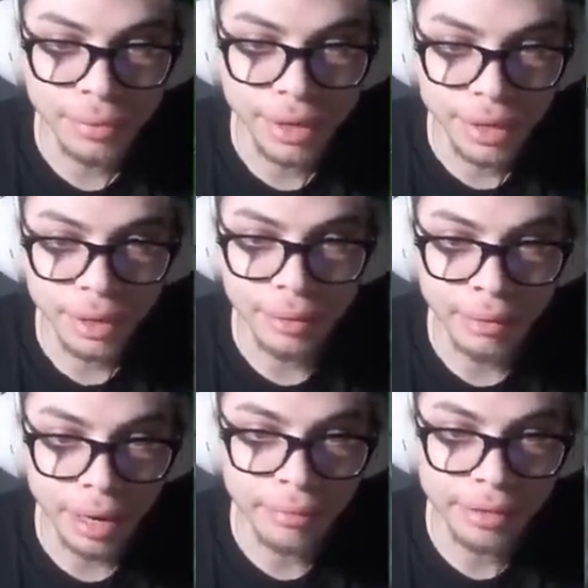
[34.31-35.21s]

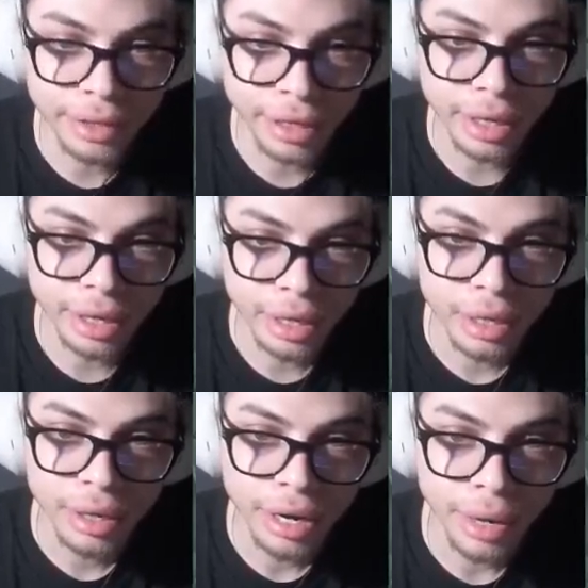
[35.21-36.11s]
I'm thinking
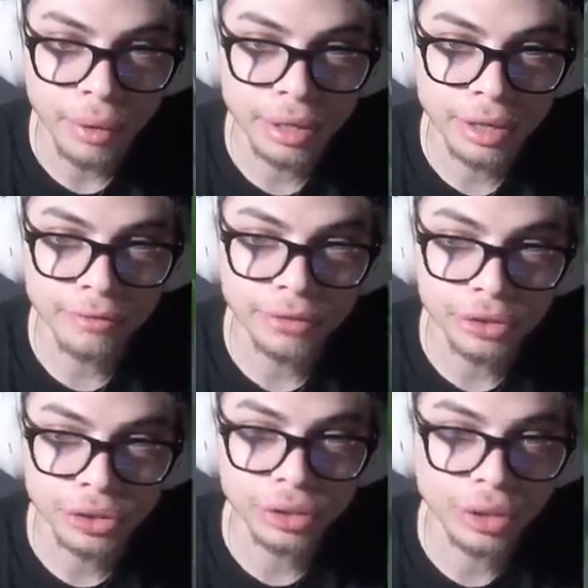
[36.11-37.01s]
I want to get
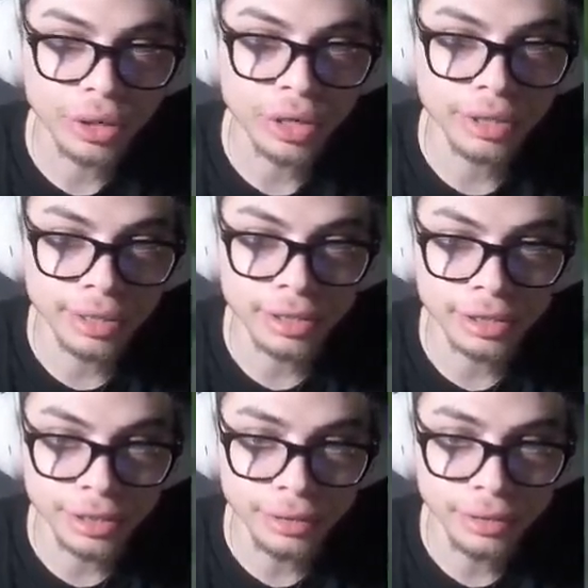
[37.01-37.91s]
vision on the Lee
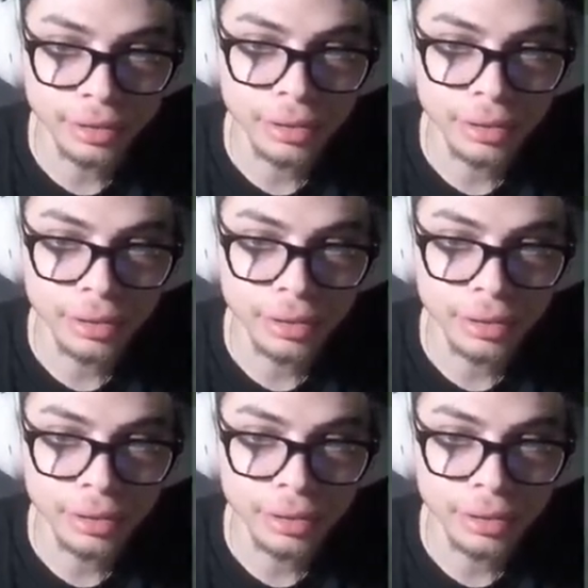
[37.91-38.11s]
Sin.